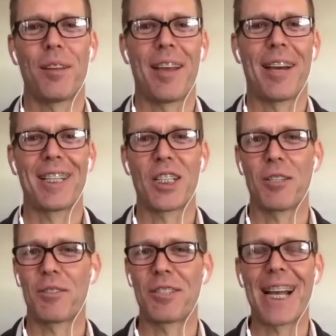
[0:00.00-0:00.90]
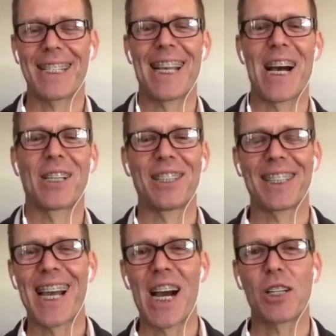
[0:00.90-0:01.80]
and sat down on the
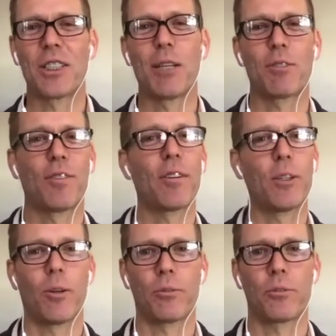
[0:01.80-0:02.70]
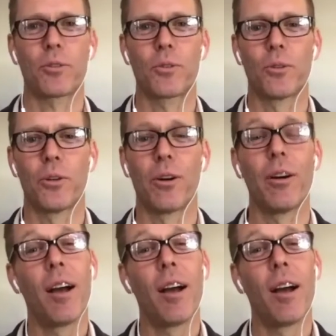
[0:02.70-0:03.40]
couch. And he was very old school.